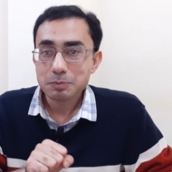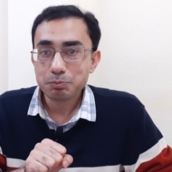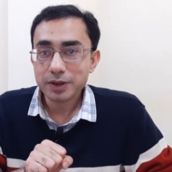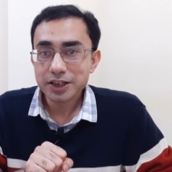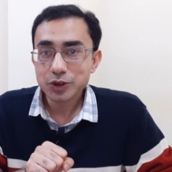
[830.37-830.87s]

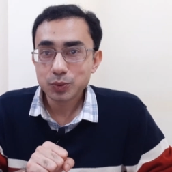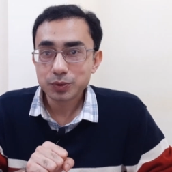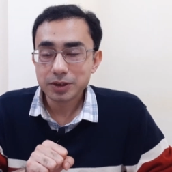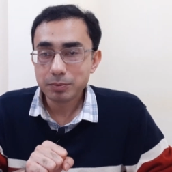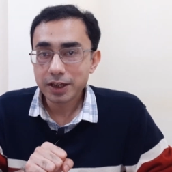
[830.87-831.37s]
bring you
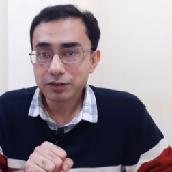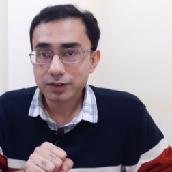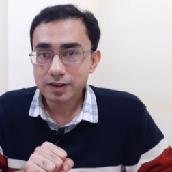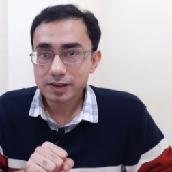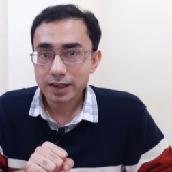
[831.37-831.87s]
the
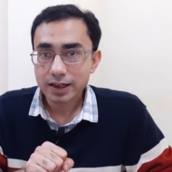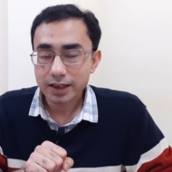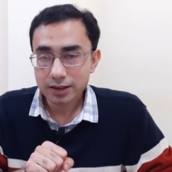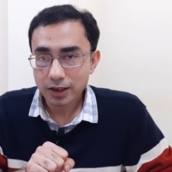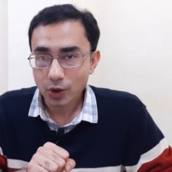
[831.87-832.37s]
benefits
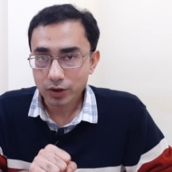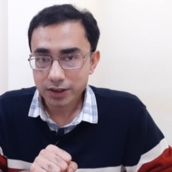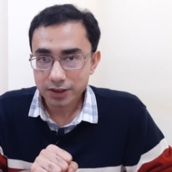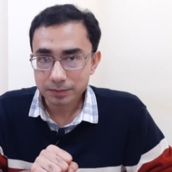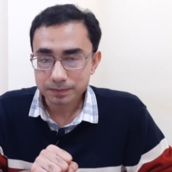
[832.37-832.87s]
in the long
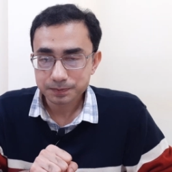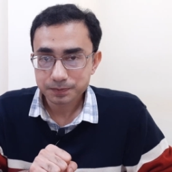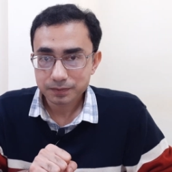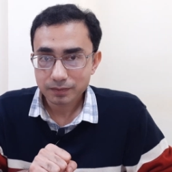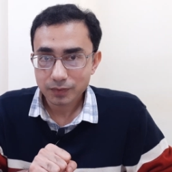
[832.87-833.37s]
term.
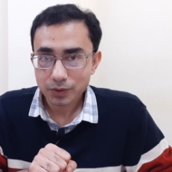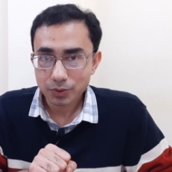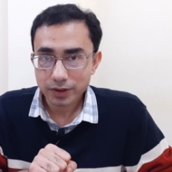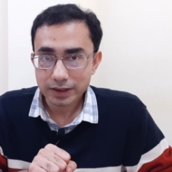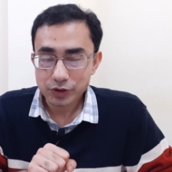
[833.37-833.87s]

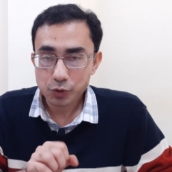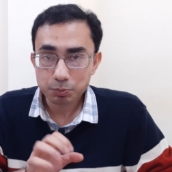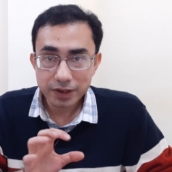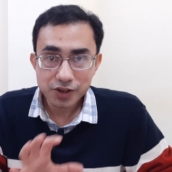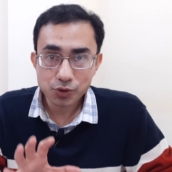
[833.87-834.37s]
Okay, so
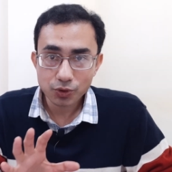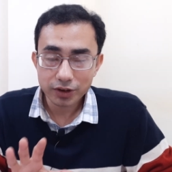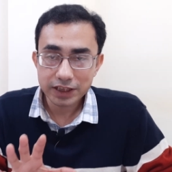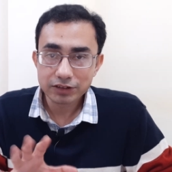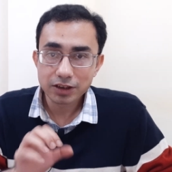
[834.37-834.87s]
please do
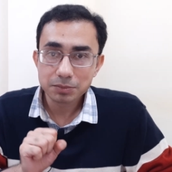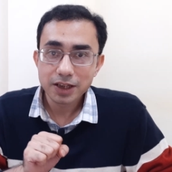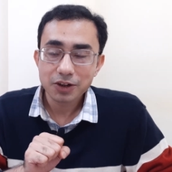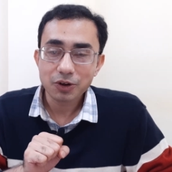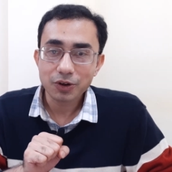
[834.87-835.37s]
not give up
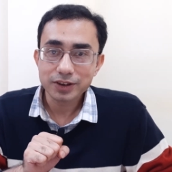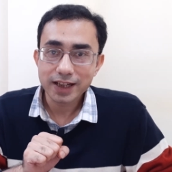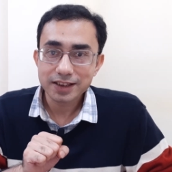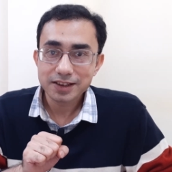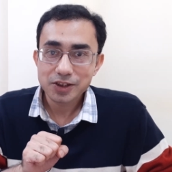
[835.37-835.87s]
on
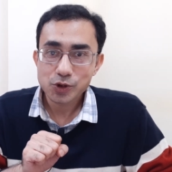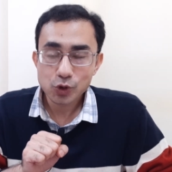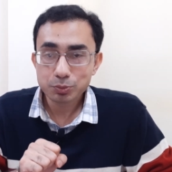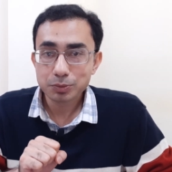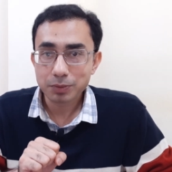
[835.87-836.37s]
that
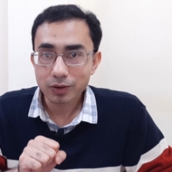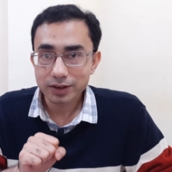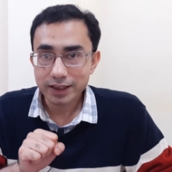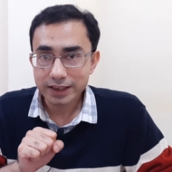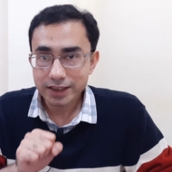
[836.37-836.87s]

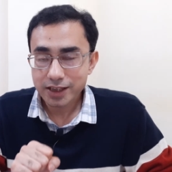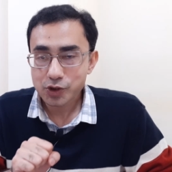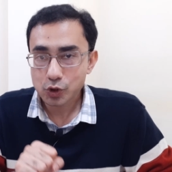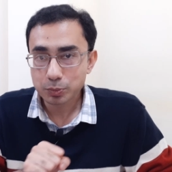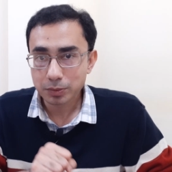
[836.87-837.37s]
superpower, that innate
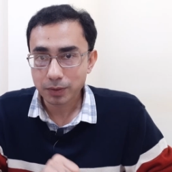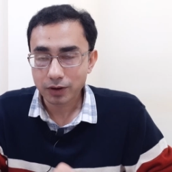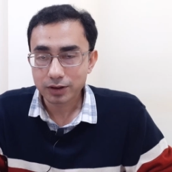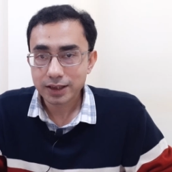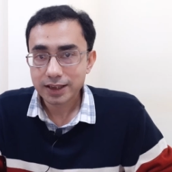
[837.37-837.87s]

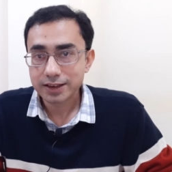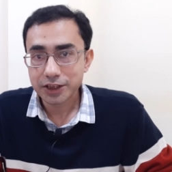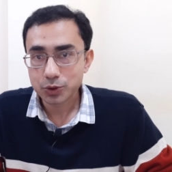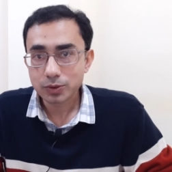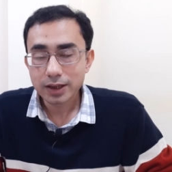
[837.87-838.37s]
superpower
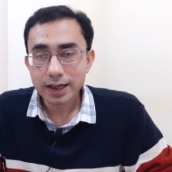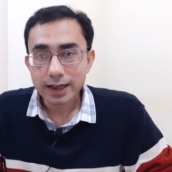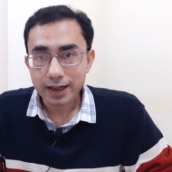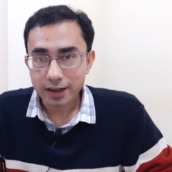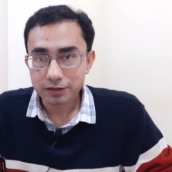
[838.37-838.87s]
that you
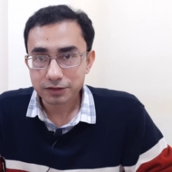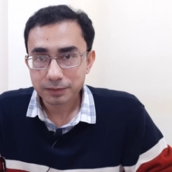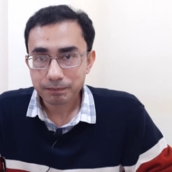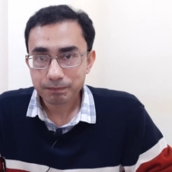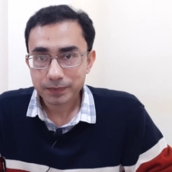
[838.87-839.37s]
have.
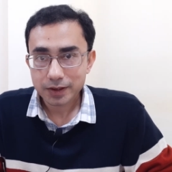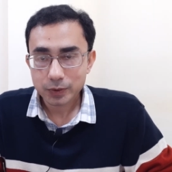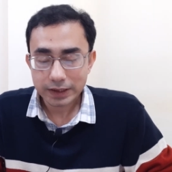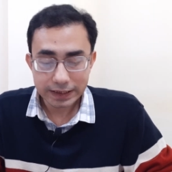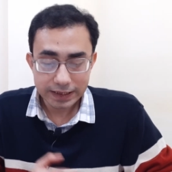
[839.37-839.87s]

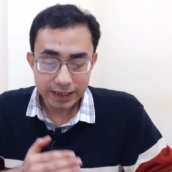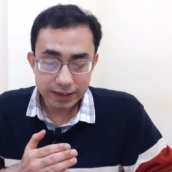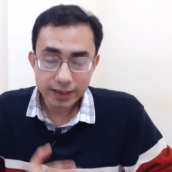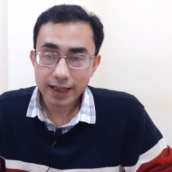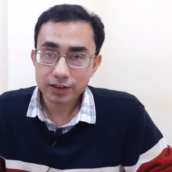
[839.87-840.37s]
Okay,
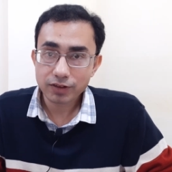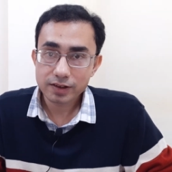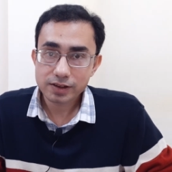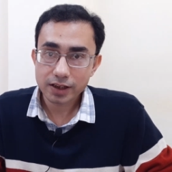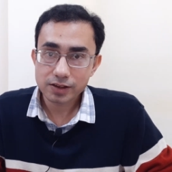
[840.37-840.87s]
in the
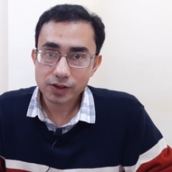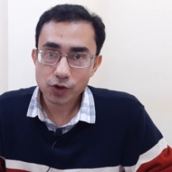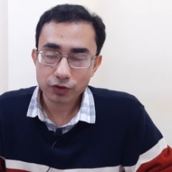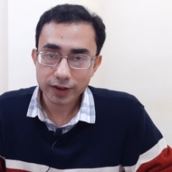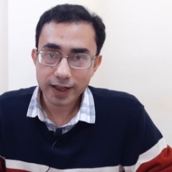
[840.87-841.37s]
advanced stages
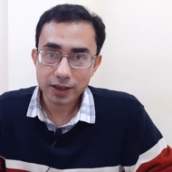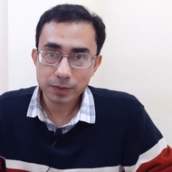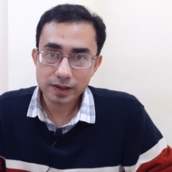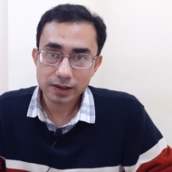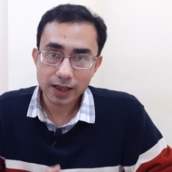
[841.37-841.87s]
of
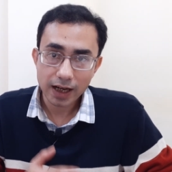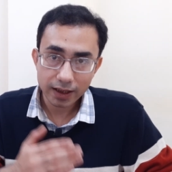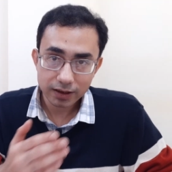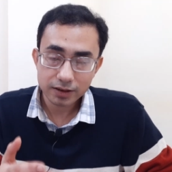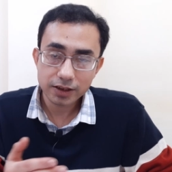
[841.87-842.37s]
academics, in the
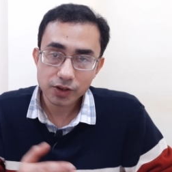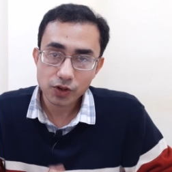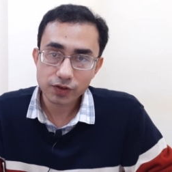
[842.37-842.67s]
higher years